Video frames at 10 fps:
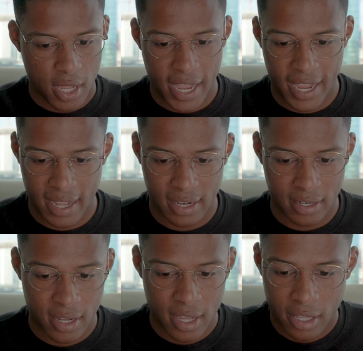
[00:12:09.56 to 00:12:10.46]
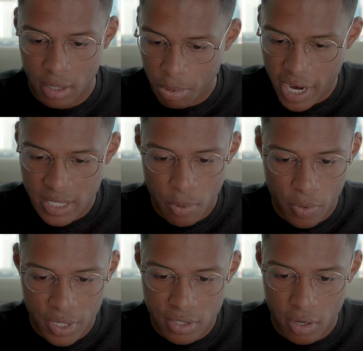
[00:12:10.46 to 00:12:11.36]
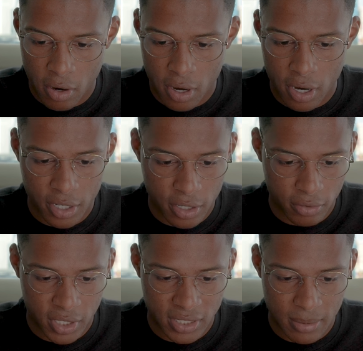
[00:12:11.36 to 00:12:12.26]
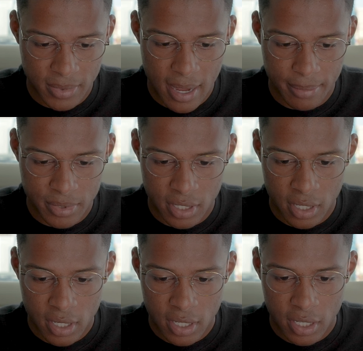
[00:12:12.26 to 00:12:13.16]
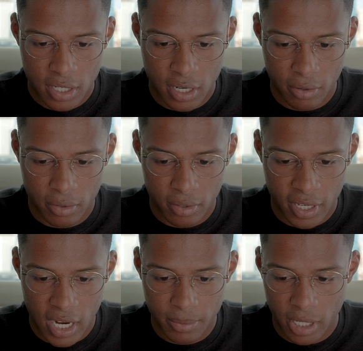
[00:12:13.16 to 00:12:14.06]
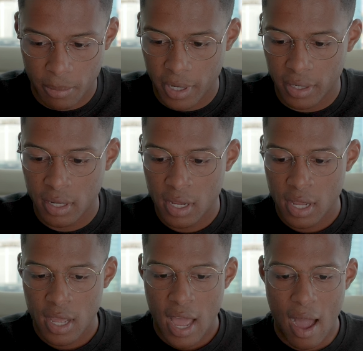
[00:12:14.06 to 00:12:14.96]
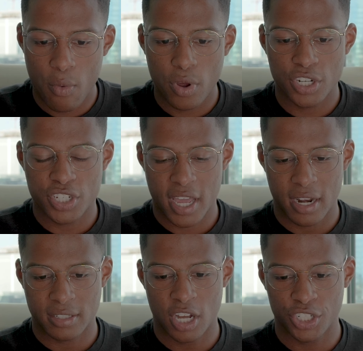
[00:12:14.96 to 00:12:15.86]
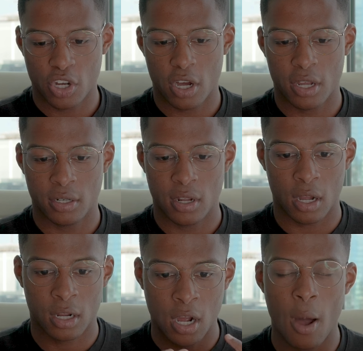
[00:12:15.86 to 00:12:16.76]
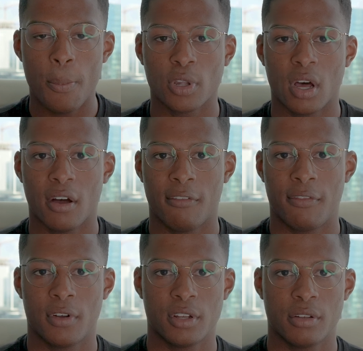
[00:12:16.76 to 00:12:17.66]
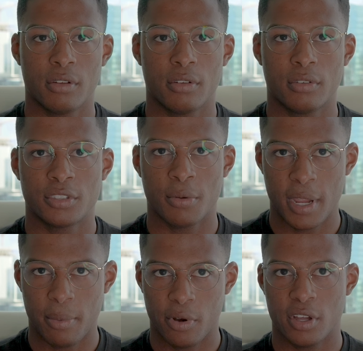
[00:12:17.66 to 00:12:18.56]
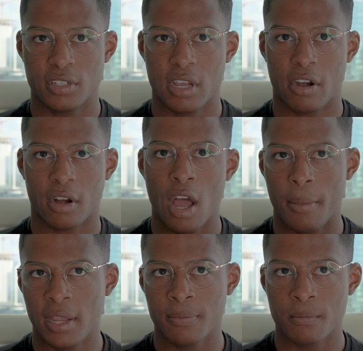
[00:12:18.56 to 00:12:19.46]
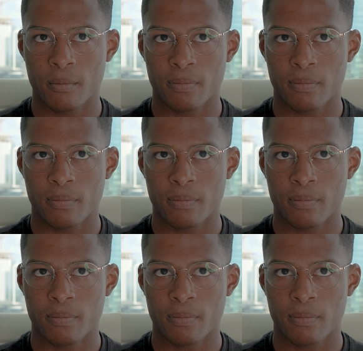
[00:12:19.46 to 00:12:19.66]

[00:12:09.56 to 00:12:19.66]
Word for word: and the price points are, you know, can sometimes, you know, get up there. But I want to just kind of touch on a couple of some neighborhoods that are coming